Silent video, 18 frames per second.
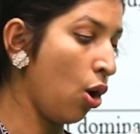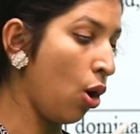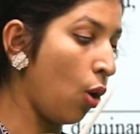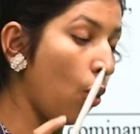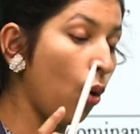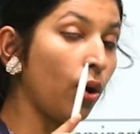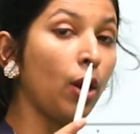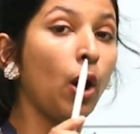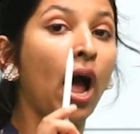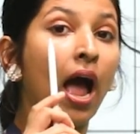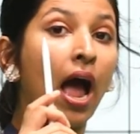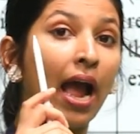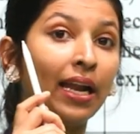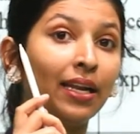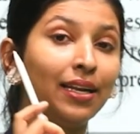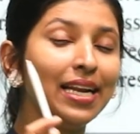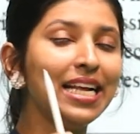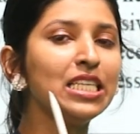or
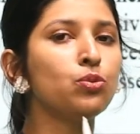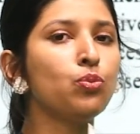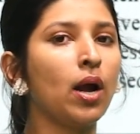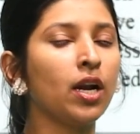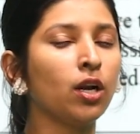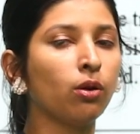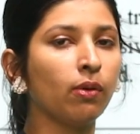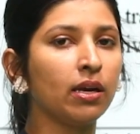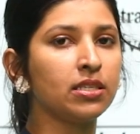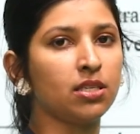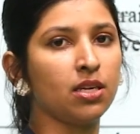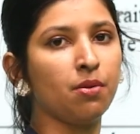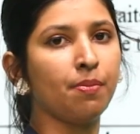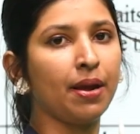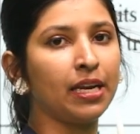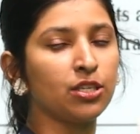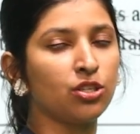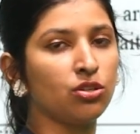at least one question
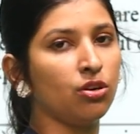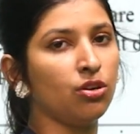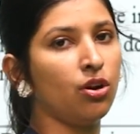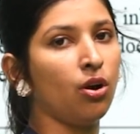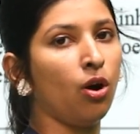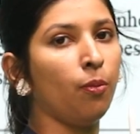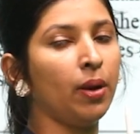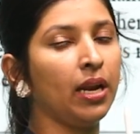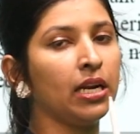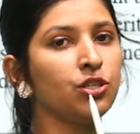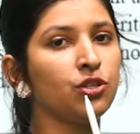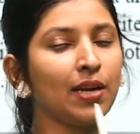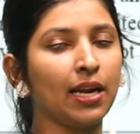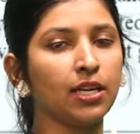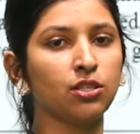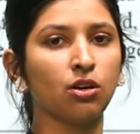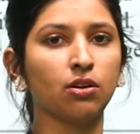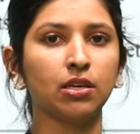based on dominant
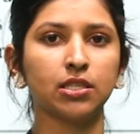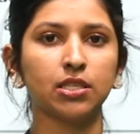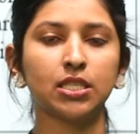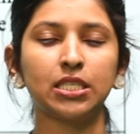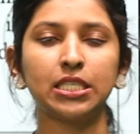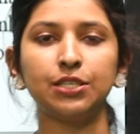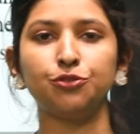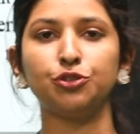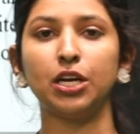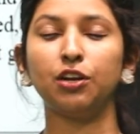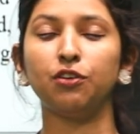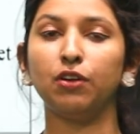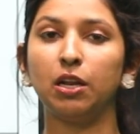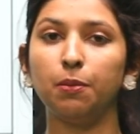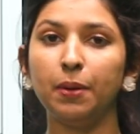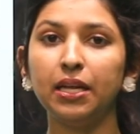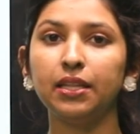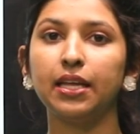trait or recessive trait
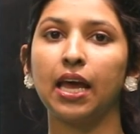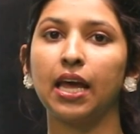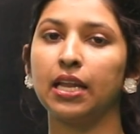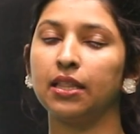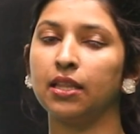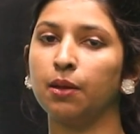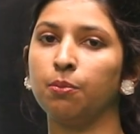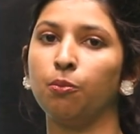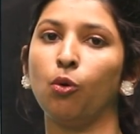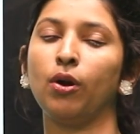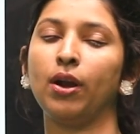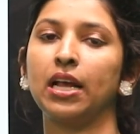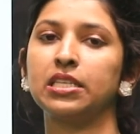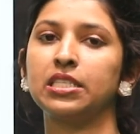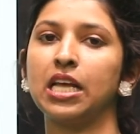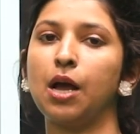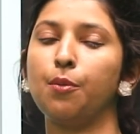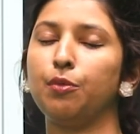will be there in the board
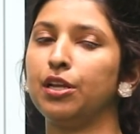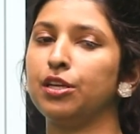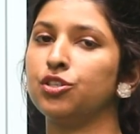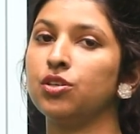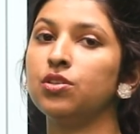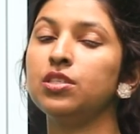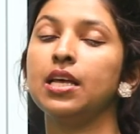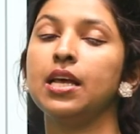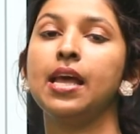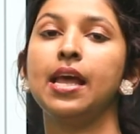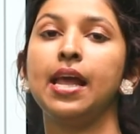examinations.